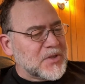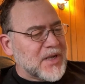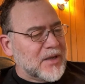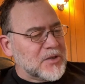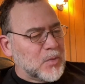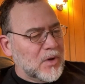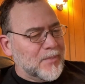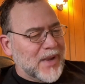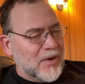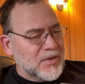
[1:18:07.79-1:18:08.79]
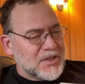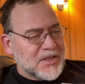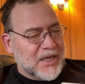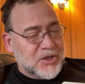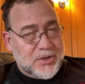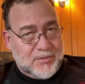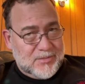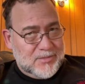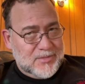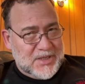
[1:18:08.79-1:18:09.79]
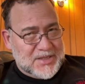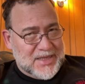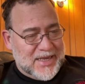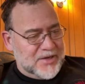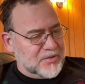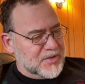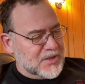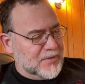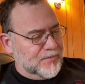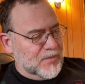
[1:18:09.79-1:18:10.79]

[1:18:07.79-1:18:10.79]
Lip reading: sounds were a power station. Isn't that interesting?